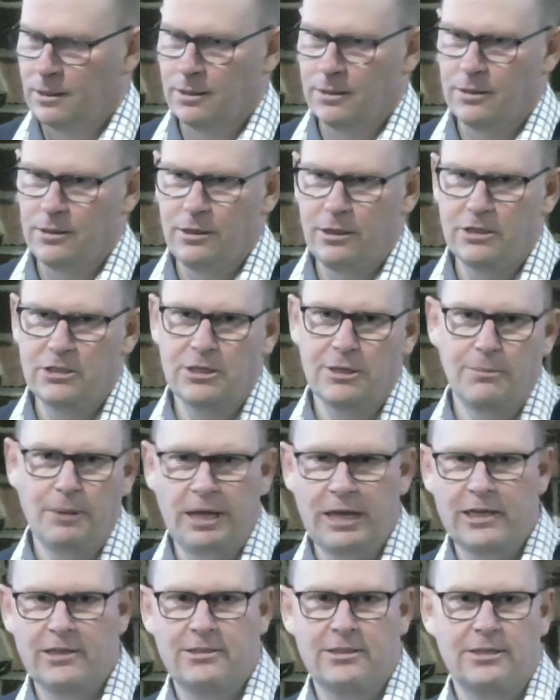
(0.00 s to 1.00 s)
His
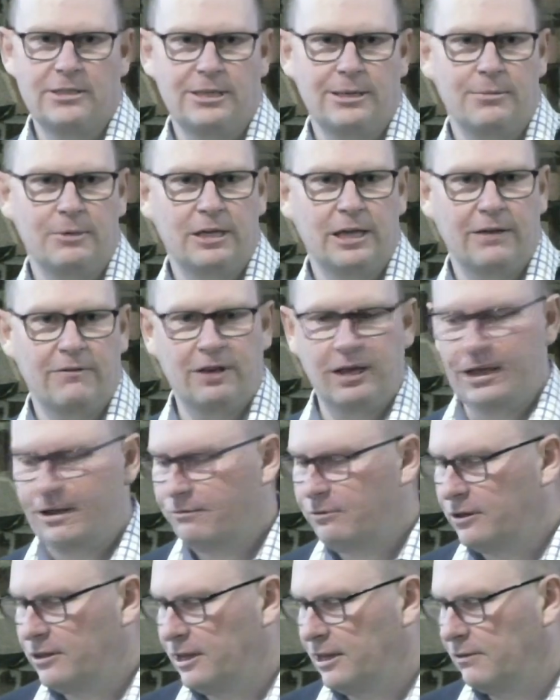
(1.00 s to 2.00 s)
commands, they seem to cover
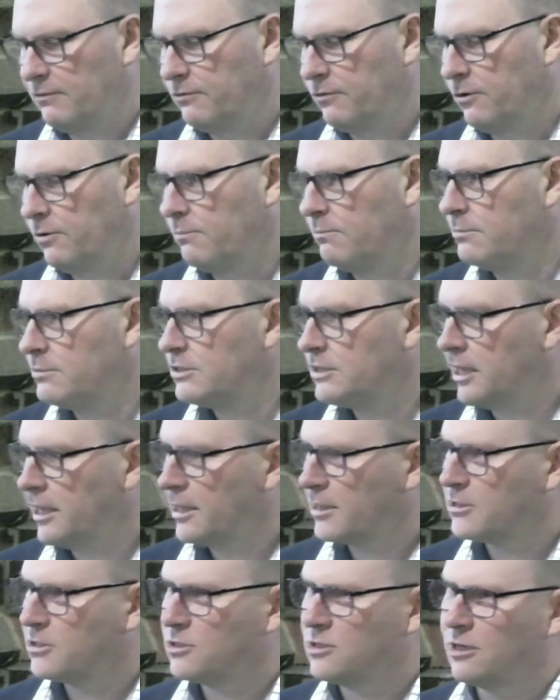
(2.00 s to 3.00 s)
everything from
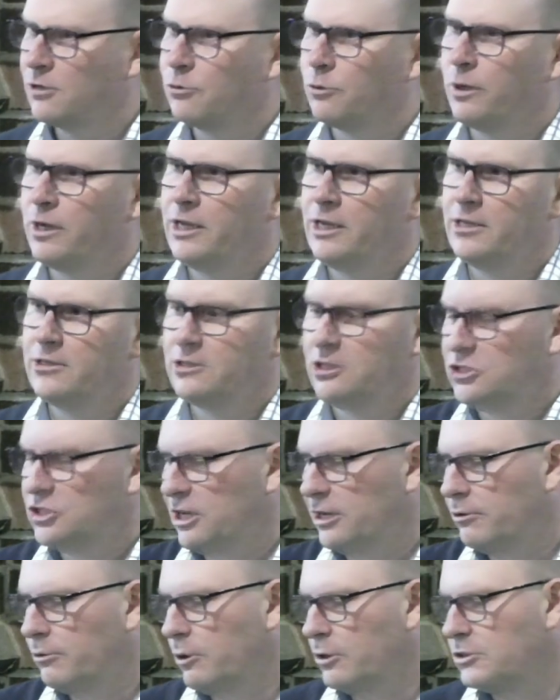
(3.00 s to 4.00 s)
sex to greed to
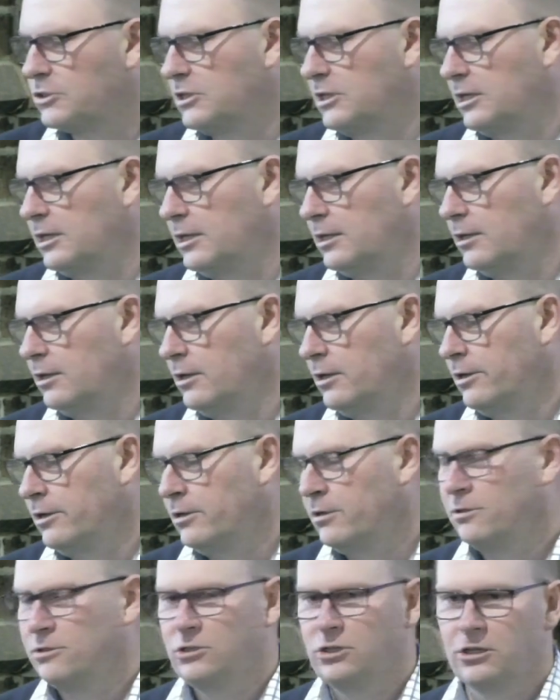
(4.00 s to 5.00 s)
generosity
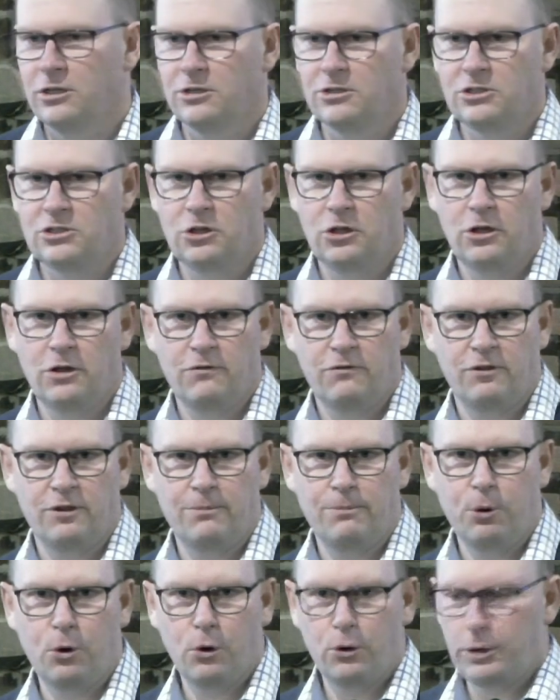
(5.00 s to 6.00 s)
to concern for the
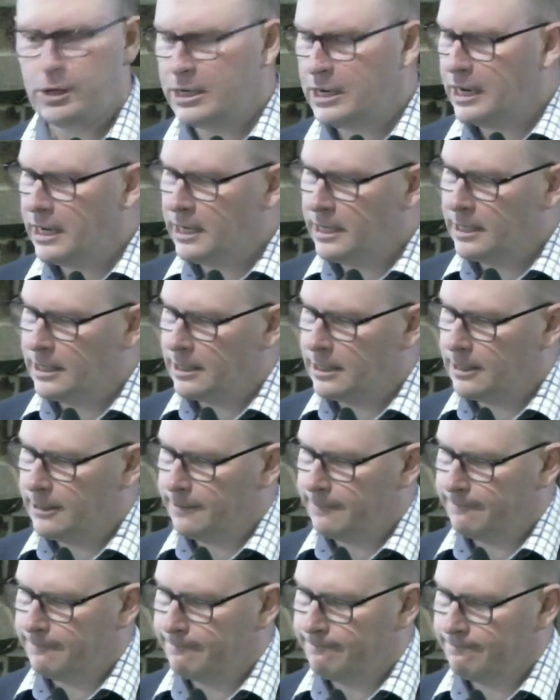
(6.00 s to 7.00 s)
poor and needy.
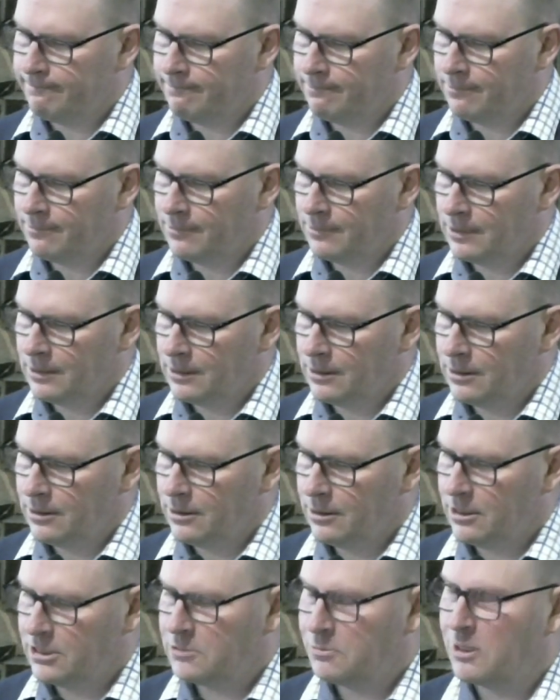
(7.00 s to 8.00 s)

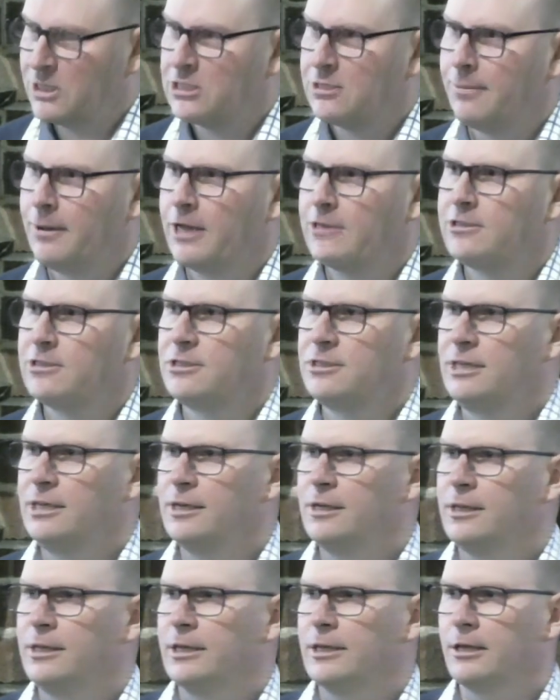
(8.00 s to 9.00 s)
He speaks about
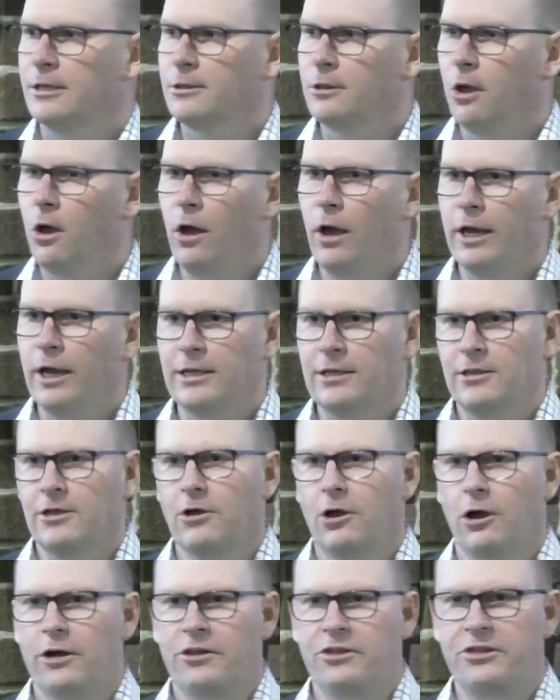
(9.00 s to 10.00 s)
stealing and lying and the
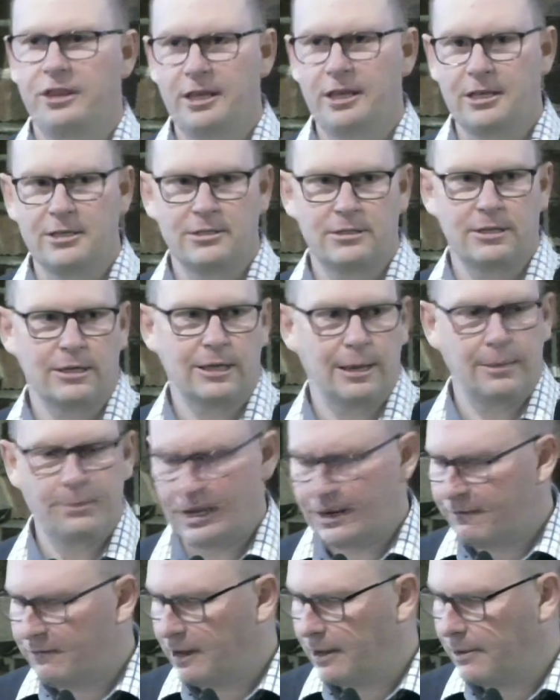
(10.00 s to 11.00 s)
kind of things that come out
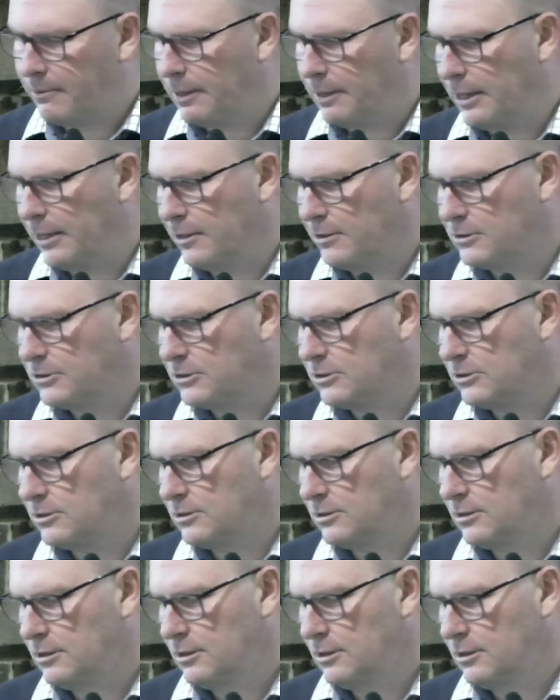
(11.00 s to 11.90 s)
of our mouths.